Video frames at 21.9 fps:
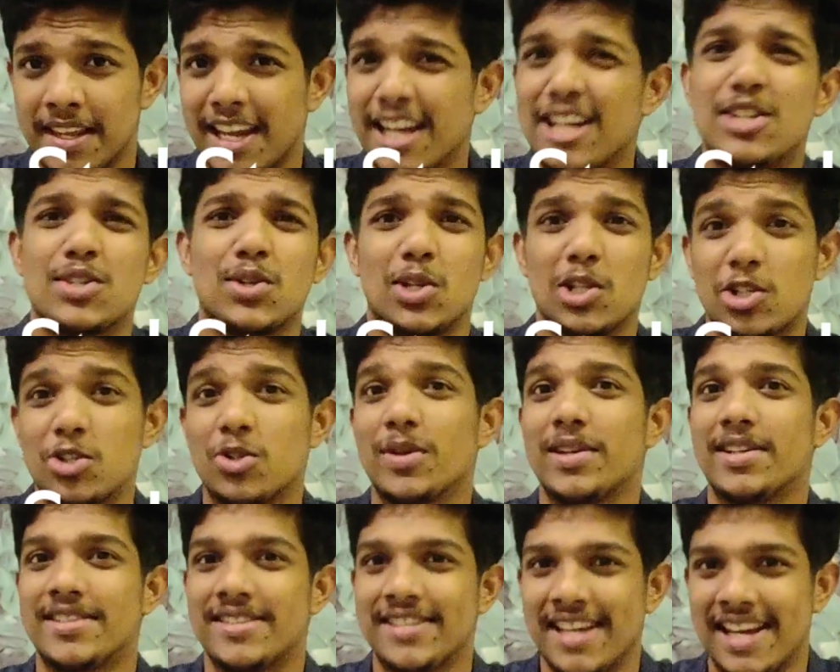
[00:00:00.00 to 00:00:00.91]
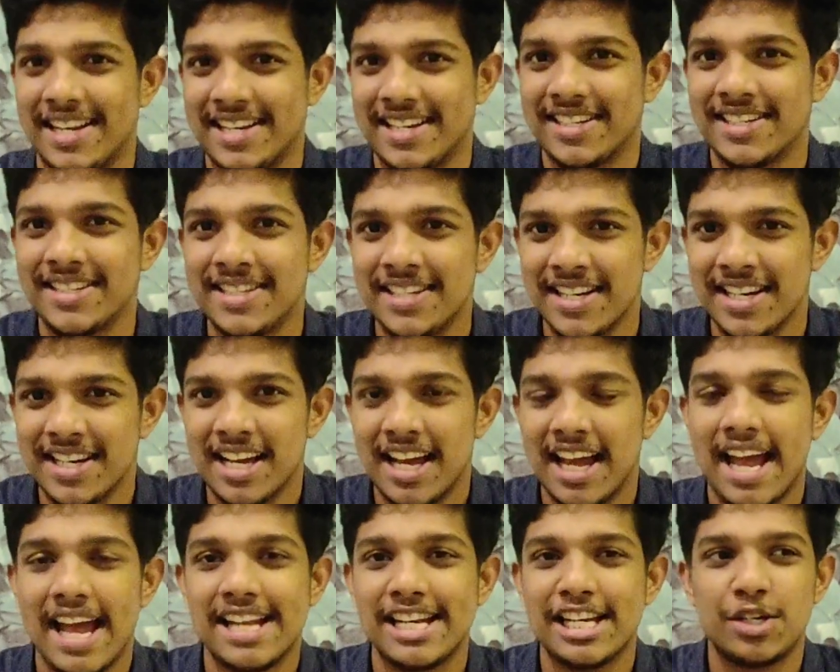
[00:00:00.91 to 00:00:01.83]
It's also a standard
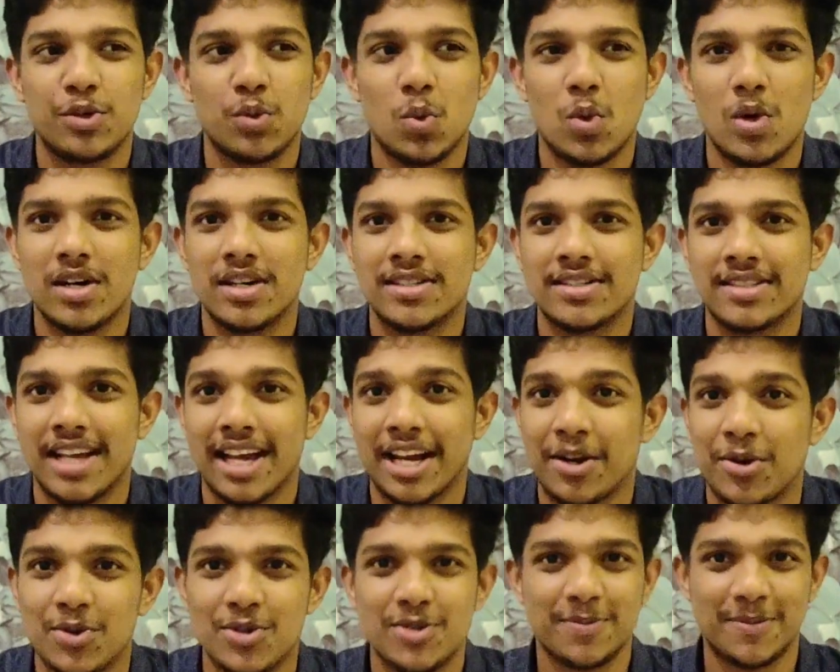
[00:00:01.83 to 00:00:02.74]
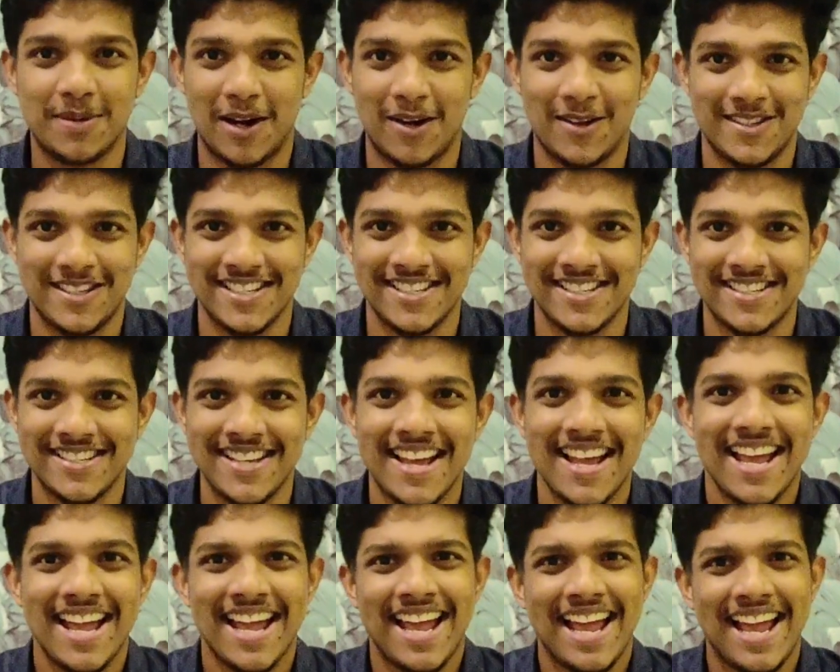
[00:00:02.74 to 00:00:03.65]
and it works across browsers.
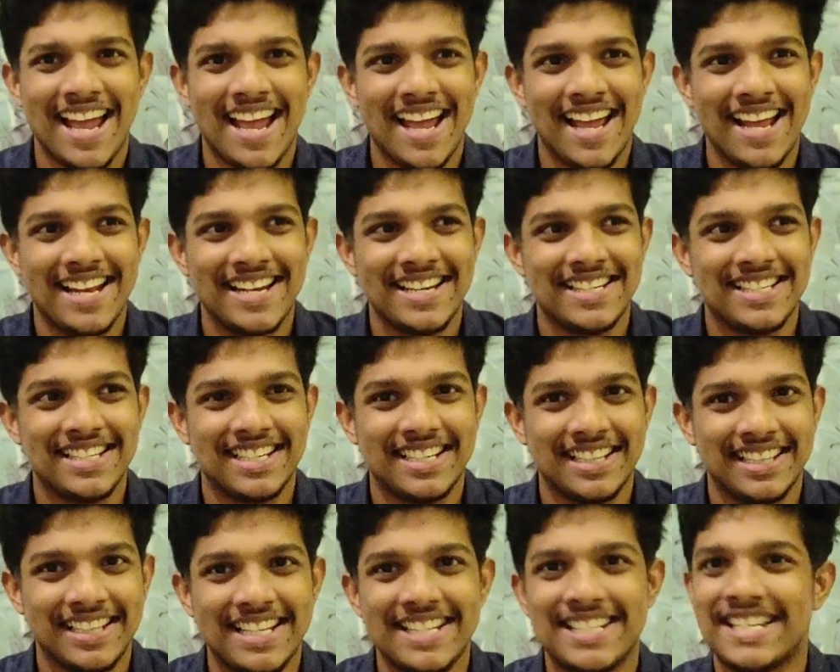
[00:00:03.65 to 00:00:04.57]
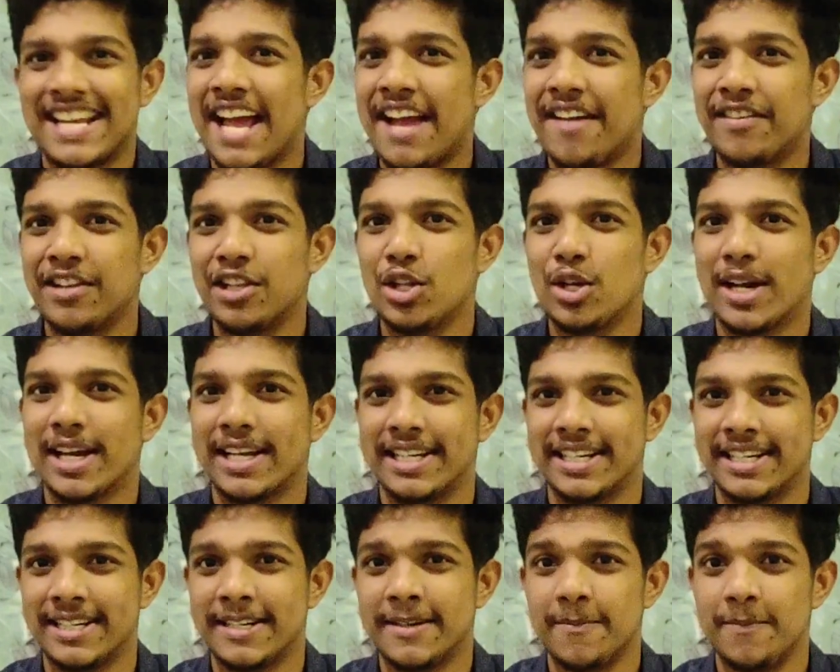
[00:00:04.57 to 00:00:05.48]
And let's have a look
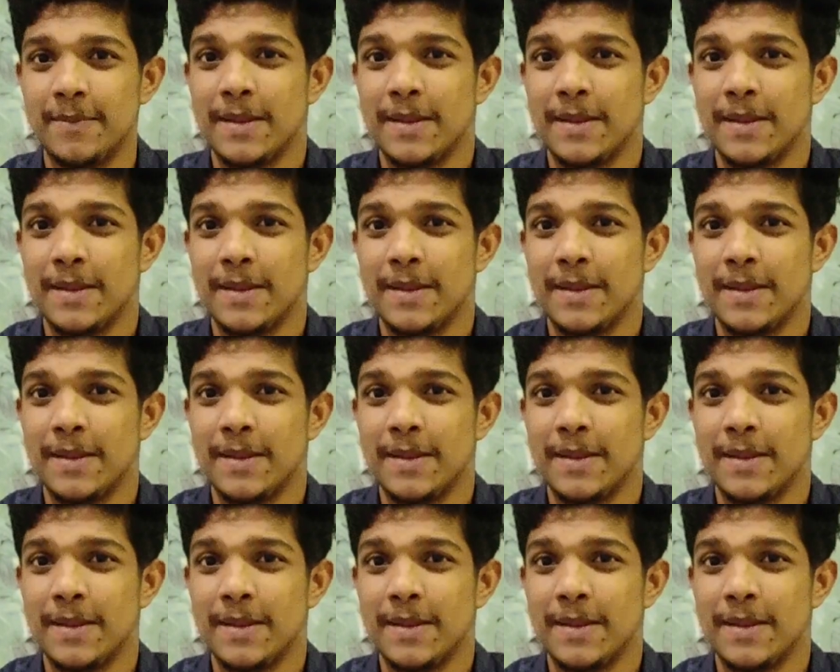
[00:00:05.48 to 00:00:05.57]
at it.